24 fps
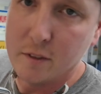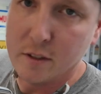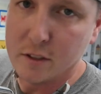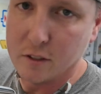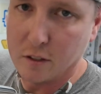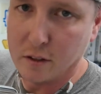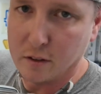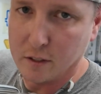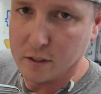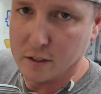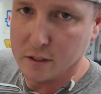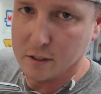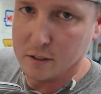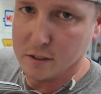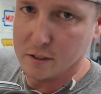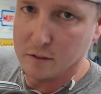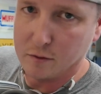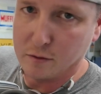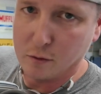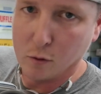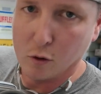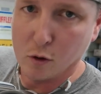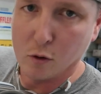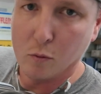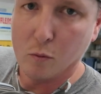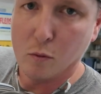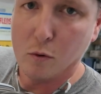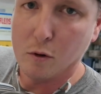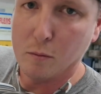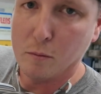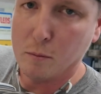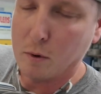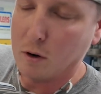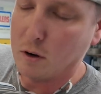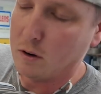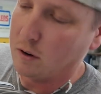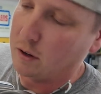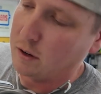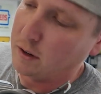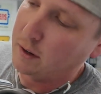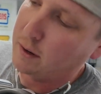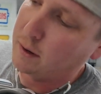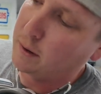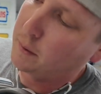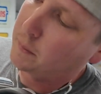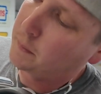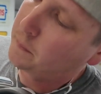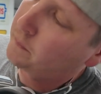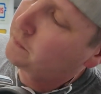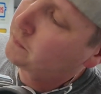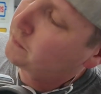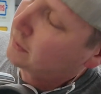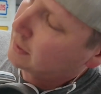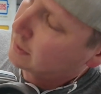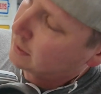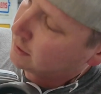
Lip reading: So this is the 4-to-1 bar right here.